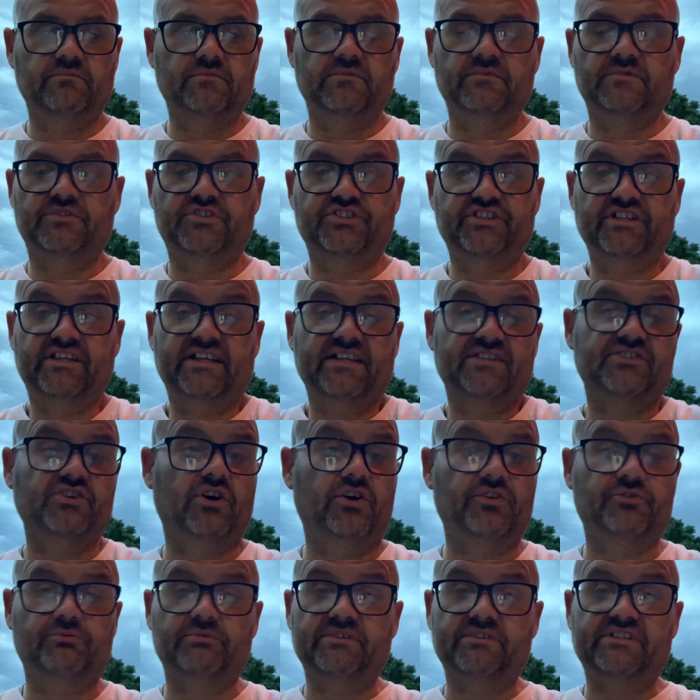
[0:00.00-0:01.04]
she gets
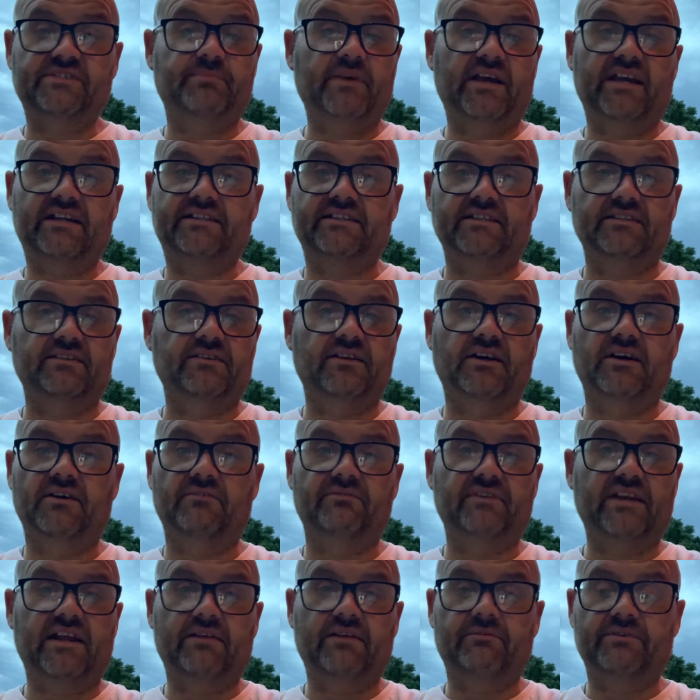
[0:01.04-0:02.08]
all the respect and love
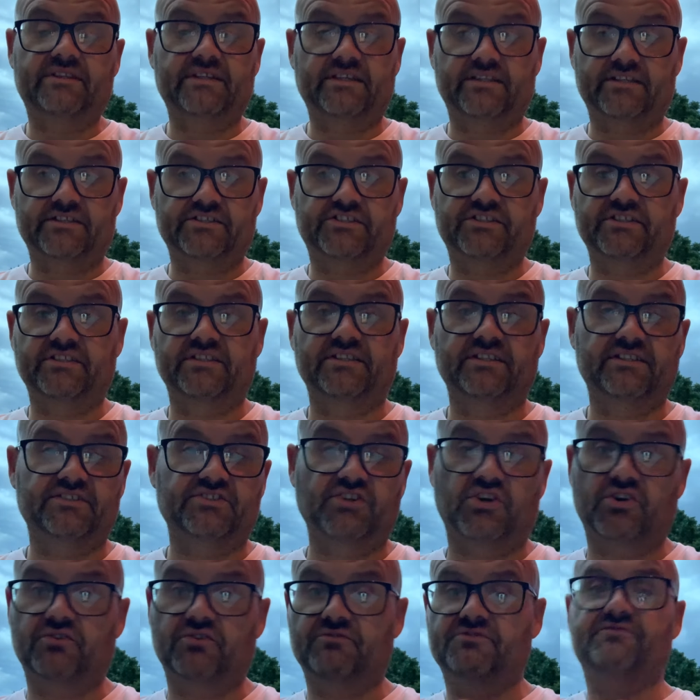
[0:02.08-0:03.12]
and everything that she
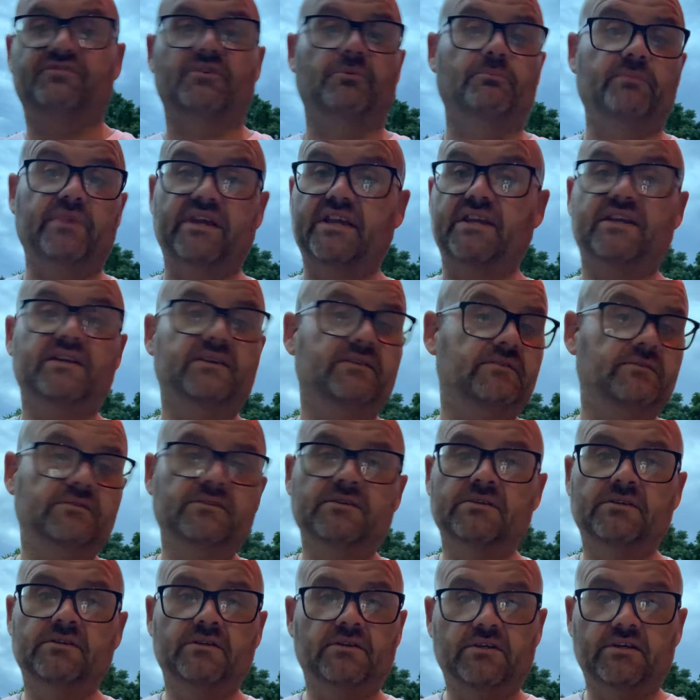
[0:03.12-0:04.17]
deserves from me.
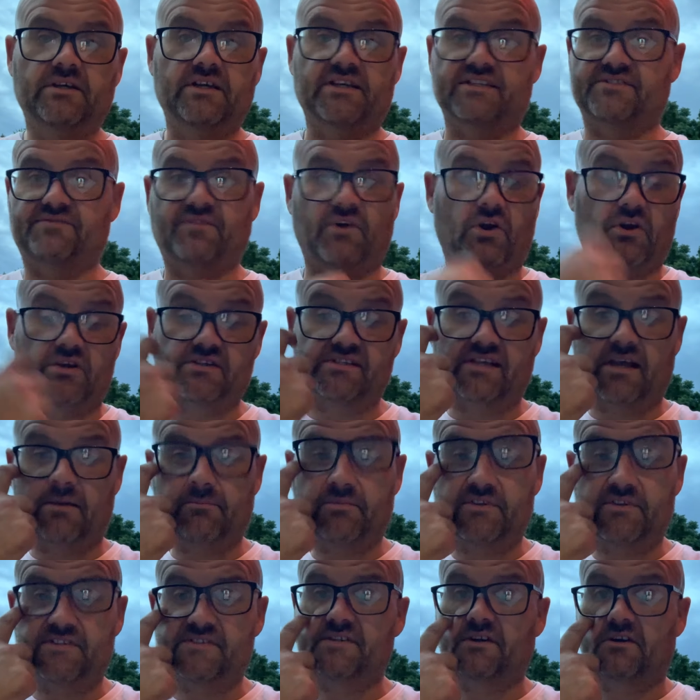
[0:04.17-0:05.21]
As far as I'm
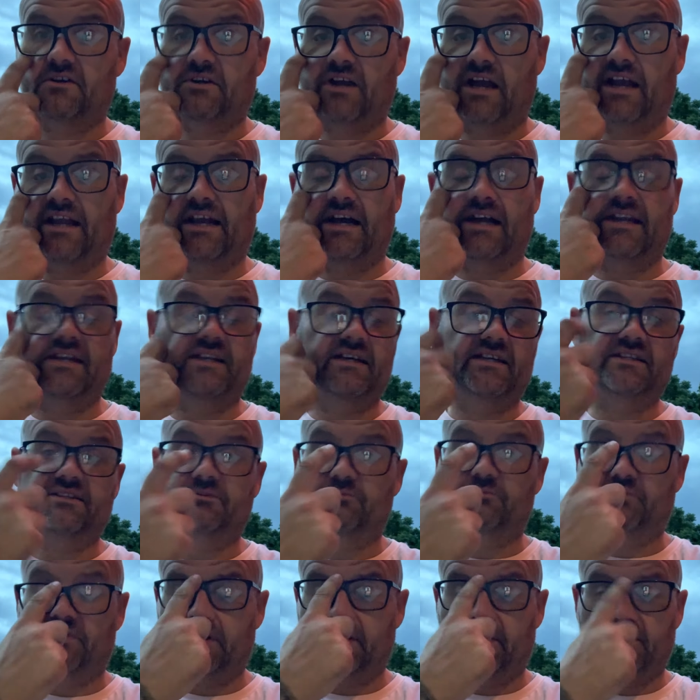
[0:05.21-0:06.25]
concerned, I got nothing
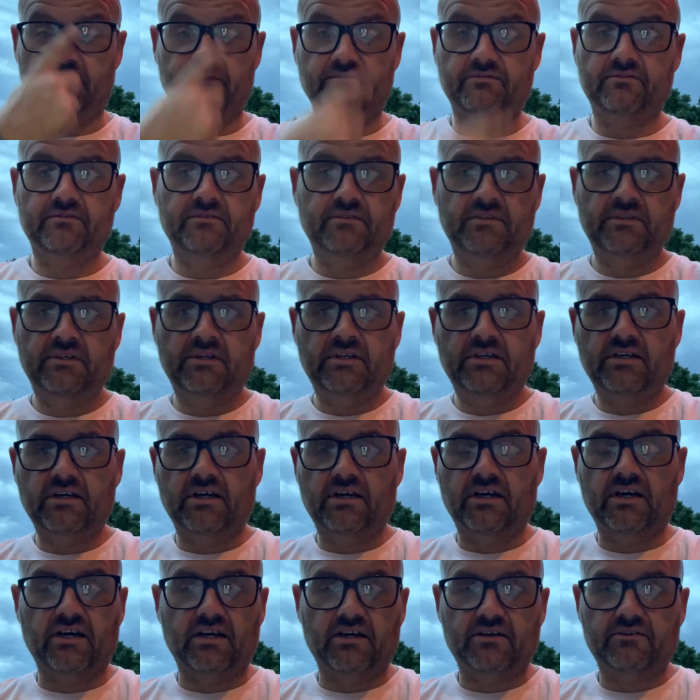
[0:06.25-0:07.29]
but love
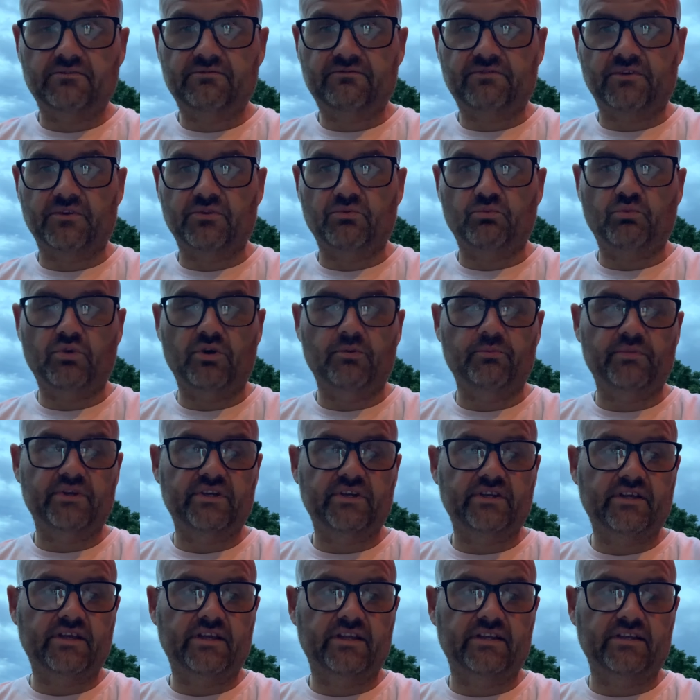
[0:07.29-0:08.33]
for the
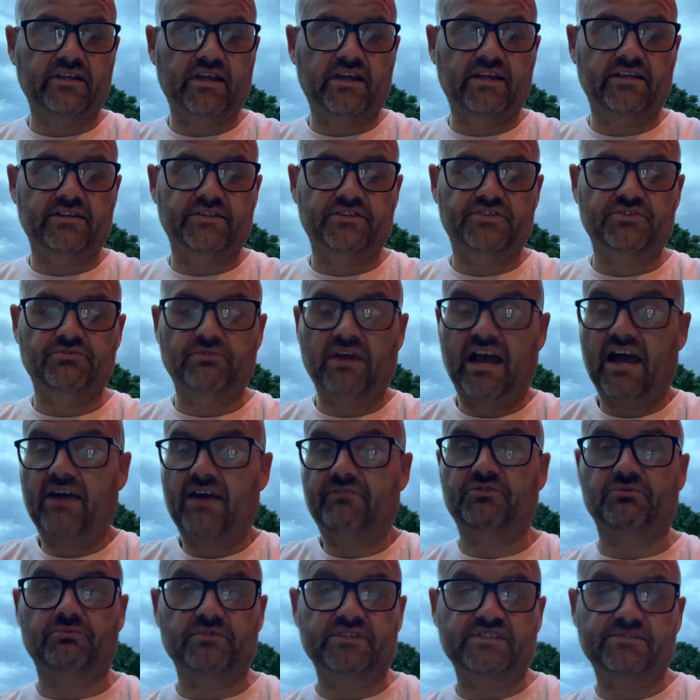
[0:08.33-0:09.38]
woman, and you have
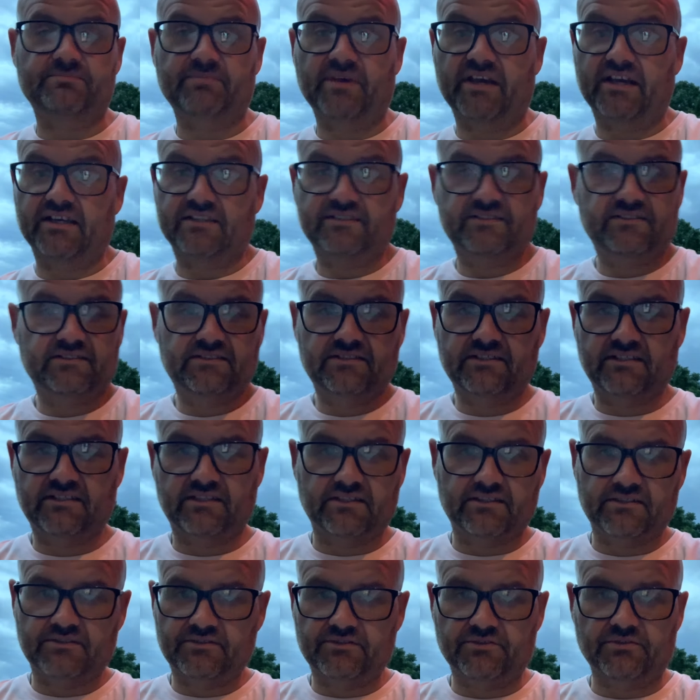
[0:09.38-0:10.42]
to respect,
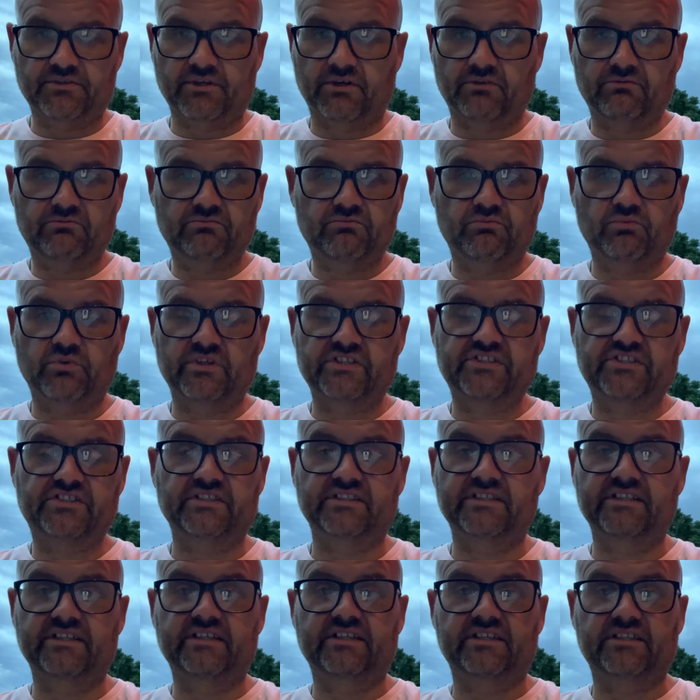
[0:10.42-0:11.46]
you know, what she
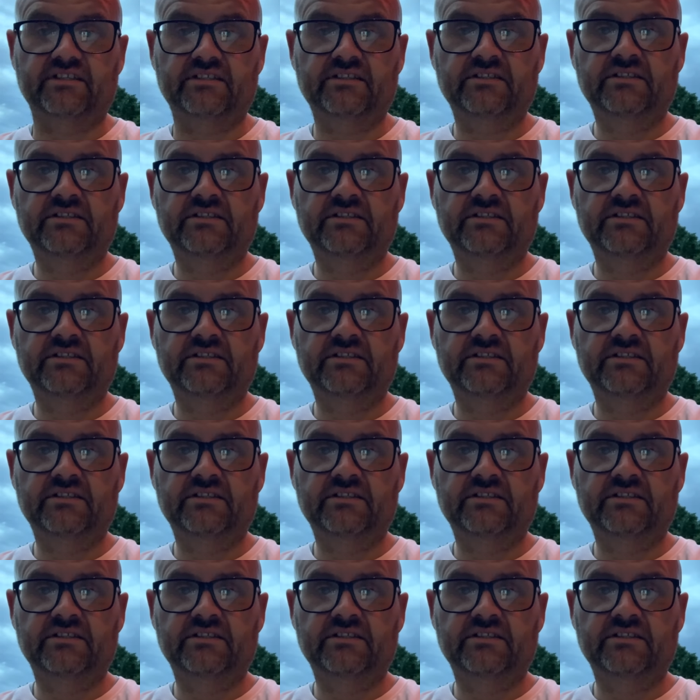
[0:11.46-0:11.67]
did.